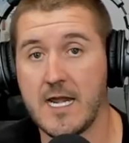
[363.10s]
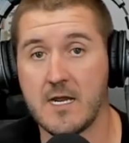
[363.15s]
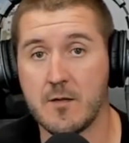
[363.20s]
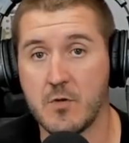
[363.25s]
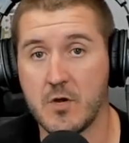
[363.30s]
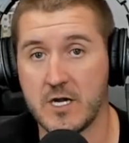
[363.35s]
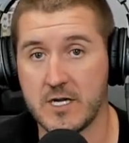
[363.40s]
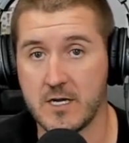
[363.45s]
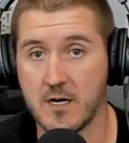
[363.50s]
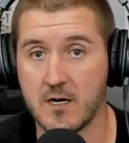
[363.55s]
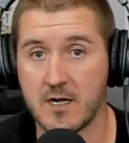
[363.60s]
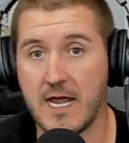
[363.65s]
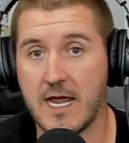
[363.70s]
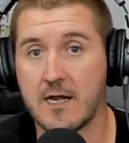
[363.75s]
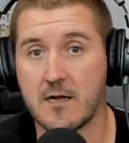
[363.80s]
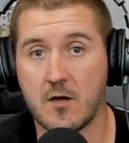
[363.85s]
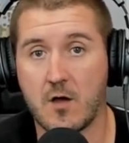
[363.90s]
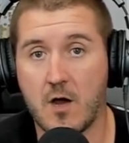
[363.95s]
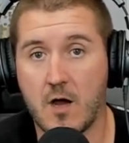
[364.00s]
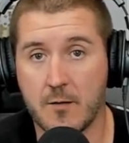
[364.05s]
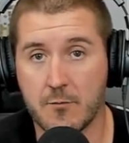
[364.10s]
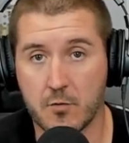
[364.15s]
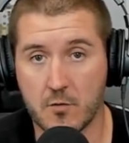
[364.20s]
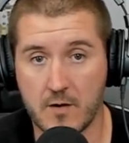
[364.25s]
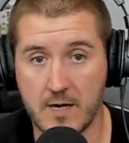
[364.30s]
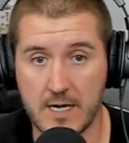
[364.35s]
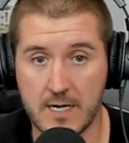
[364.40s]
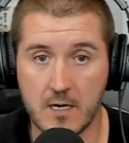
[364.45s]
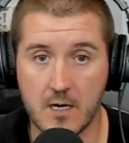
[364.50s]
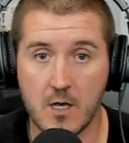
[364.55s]
anybody on how to
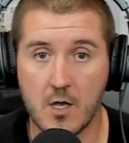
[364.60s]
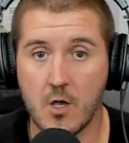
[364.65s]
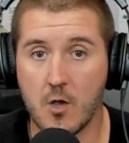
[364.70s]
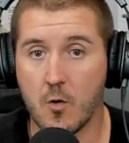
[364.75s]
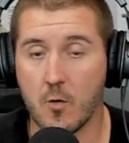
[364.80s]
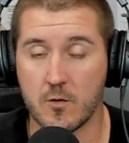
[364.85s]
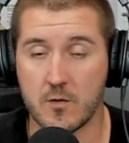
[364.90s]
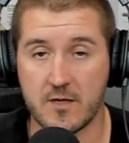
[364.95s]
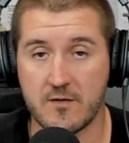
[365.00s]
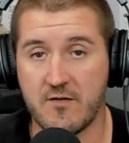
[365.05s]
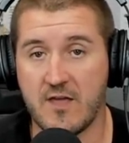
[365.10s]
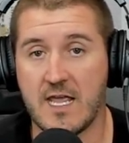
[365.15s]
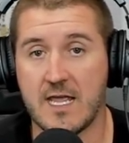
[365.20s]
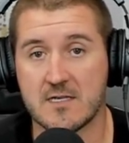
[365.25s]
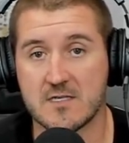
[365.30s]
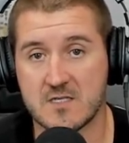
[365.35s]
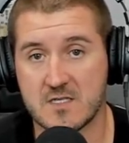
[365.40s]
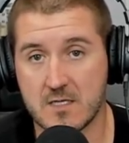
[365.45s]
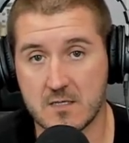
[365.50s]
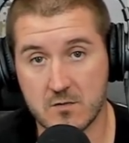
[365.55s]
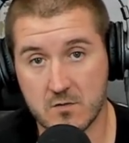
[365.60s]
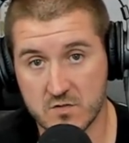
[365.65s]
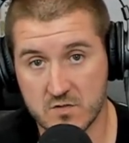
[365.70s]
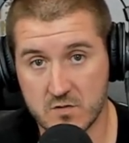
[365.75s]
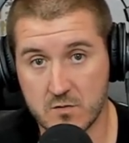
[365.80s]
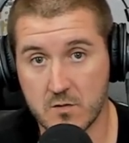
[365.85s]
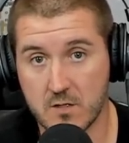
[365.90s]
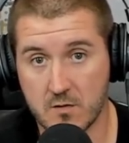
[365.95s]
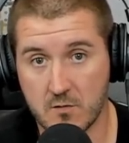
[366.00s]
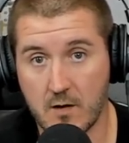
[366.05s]
operate or give hand
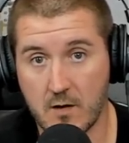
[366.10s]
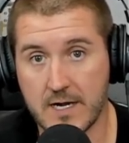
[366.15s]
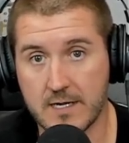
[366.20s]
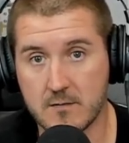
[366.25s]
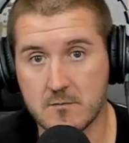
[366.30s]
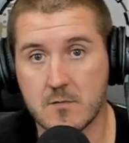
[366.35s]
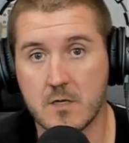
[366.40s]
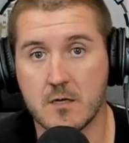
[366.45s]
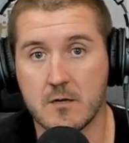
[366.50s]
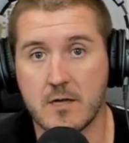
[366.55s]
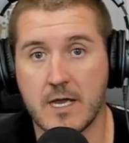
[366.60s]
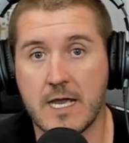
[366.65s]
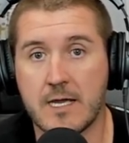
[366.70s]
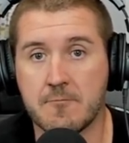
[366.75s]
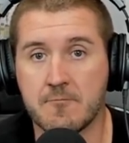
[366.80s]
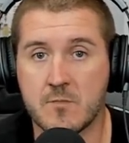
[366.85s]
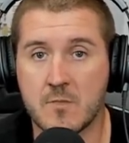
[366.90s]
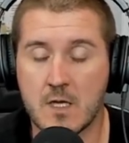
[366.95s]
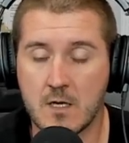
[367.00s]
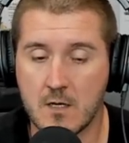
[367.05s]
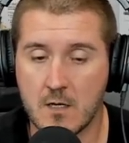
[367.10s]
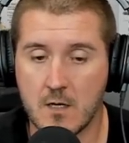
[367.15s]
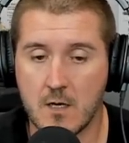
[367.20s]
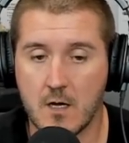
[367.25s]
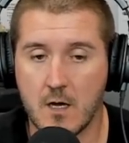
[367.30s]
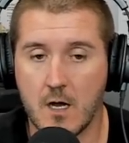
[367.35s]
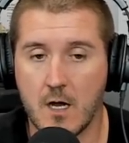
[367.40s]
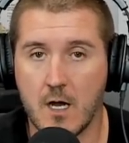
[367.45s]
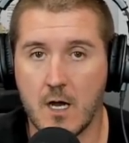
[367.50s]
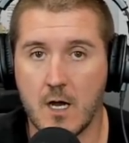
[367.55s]
signals to a crane. Okay.
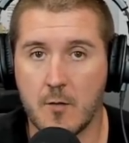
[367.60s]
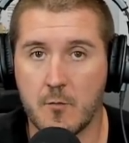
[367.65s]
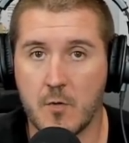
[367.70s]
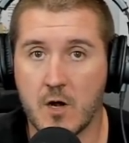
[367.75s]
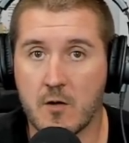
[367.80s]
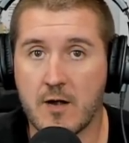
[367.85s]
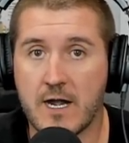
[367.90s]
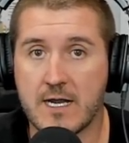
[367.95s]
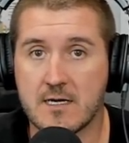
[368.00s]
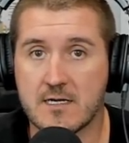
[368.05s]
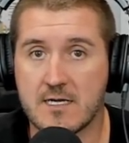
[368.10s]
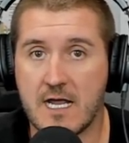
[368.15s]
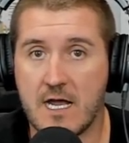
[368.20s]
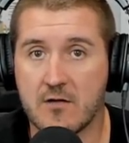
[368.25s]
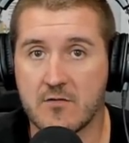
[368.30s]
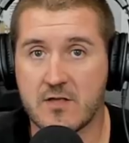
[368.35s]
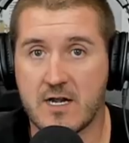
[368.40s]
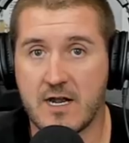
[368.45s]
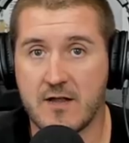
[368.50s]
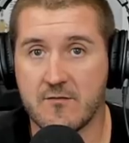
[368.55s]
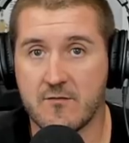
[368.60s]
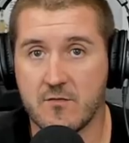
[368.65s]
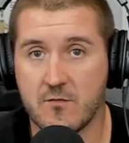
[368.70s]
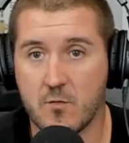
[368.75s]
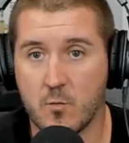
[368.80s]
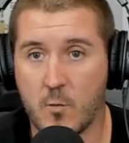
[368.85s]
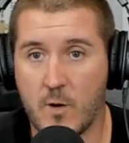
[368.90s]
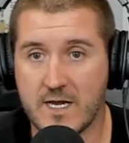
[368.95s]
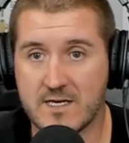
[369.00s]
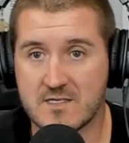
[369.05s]
Um, all right, now that I've
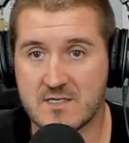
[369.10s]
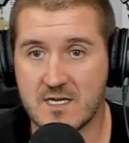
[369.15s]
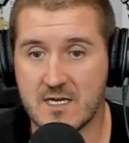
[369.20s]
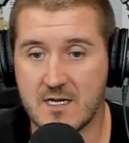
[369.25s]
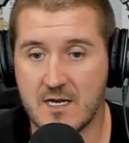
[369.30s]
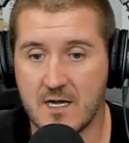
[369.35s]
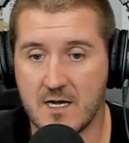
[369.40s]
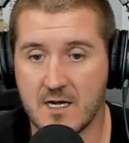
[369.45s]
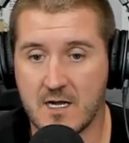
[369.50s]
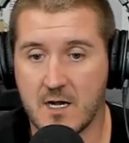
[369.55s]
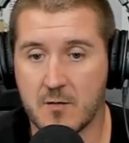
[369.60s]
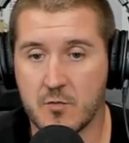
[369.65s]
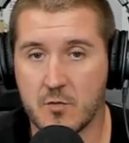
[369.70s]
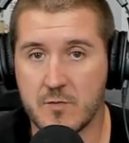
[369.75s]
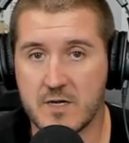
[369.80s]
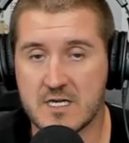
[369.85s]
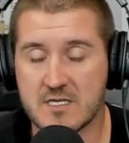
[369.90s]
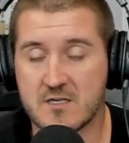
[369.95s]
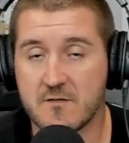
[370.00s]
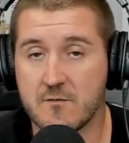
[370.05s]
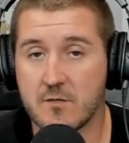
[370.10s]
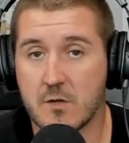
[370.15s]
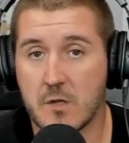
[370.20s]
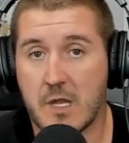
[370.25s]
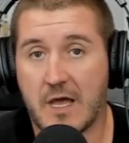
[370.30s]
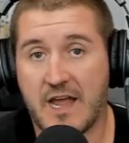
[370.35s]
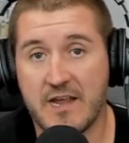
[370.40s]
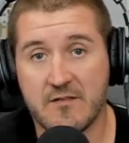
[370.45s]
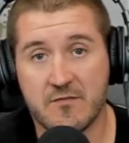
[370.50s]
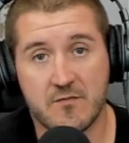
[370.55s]
wasted a couple minutes of your
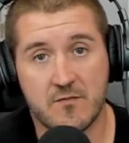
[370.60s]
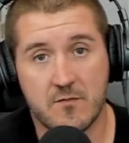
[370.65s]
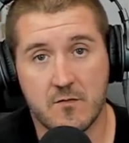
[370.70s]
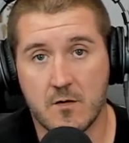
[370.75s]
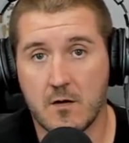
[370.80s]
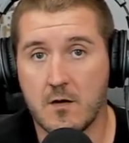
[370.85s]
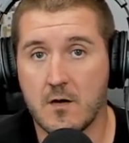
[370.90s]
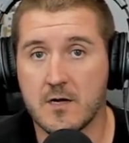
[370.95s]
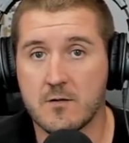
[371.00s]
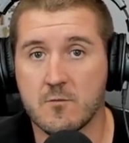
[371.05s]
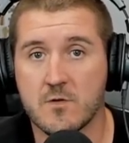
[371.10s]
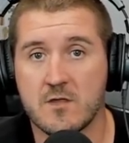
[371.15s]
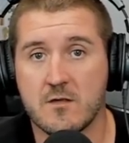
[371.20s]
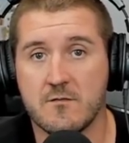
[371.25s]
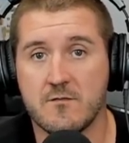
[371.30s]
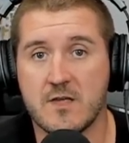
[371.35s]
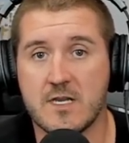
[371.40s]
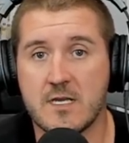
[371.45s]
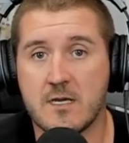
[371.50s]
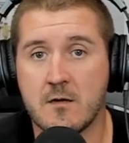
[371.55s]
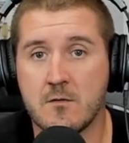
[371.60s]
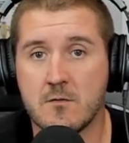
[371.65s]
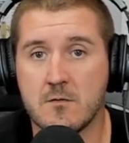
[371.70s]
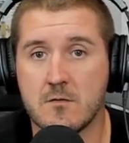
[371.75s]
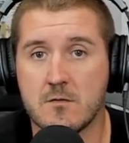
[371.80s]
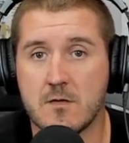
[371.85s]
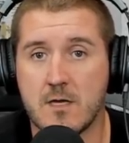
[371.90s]
life, on with the video.